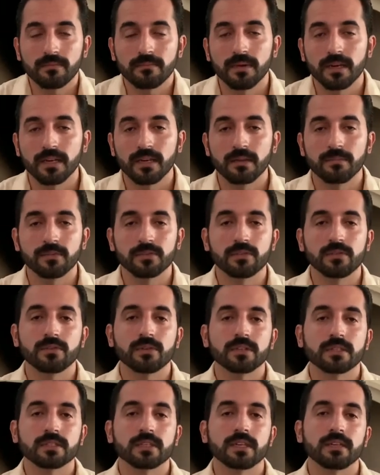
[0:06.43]
My name is
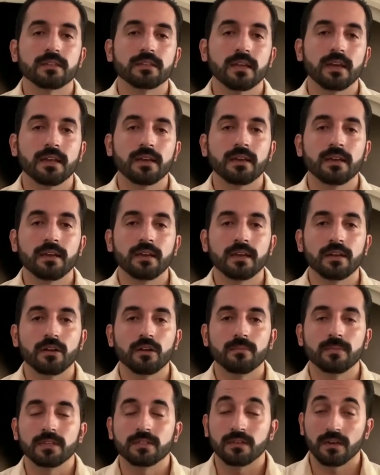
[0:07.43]
Lucas Quintana and
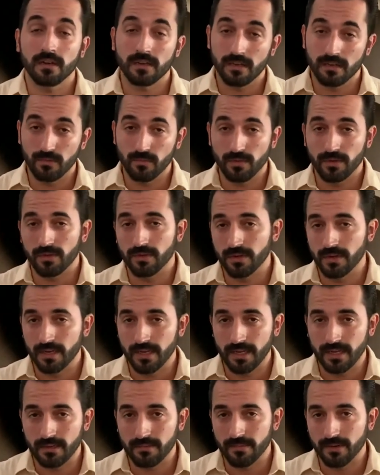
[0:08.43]
I'll be talking with you
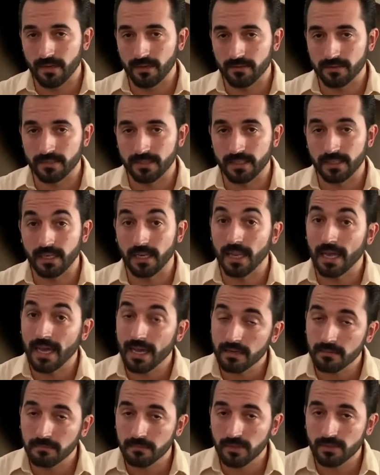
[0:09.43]
today about
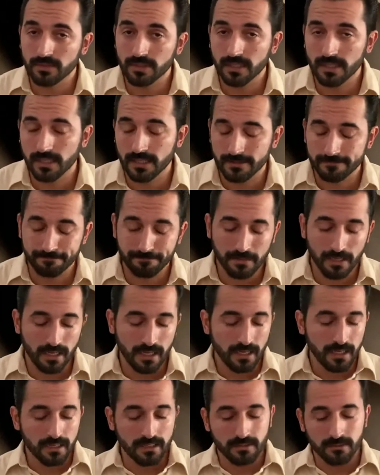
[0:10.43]
Latin music.
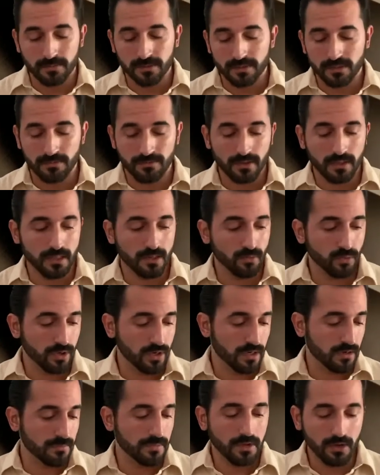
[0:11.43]
Specifically, we're
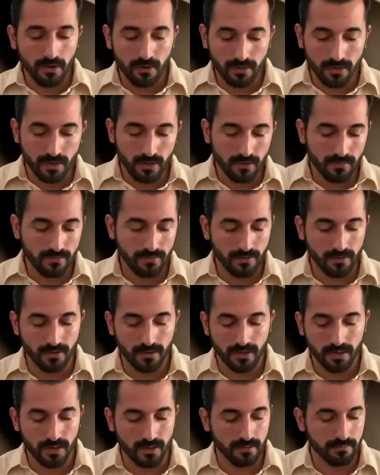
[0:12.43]
going to be going
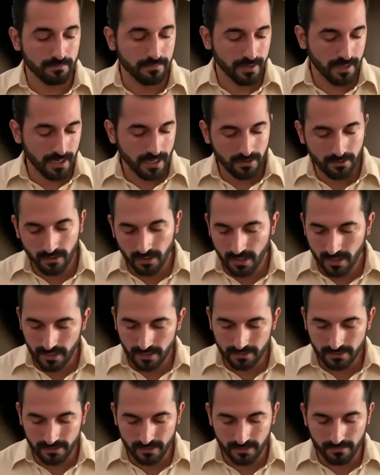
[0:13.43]
over piano
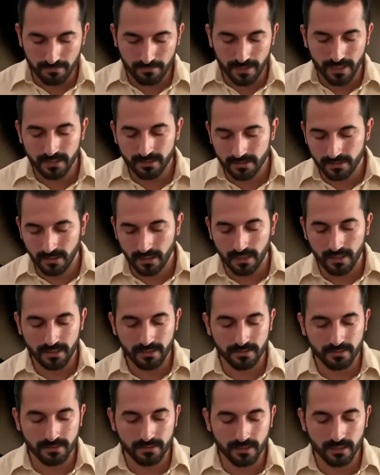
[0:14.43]
lines and bass
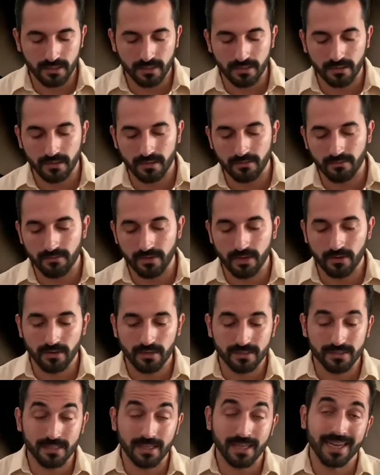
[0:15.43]
lines in
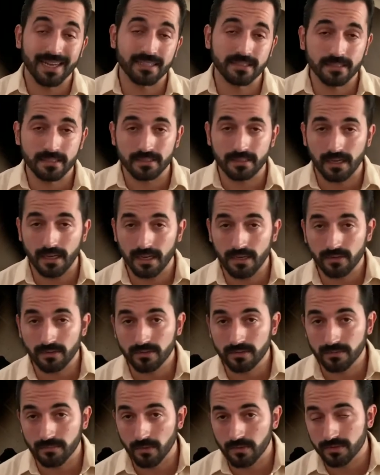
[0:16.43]
various Latin
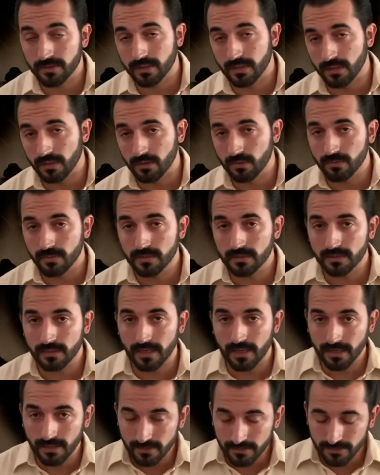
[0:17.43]
styles, mostly Cuban
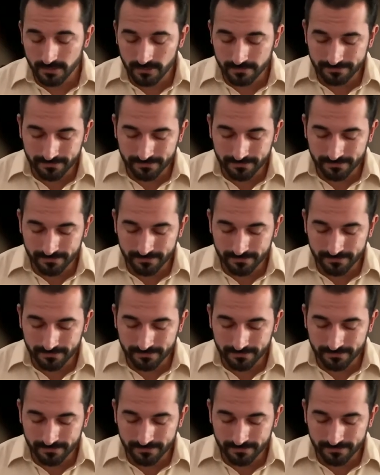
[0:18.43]
styles.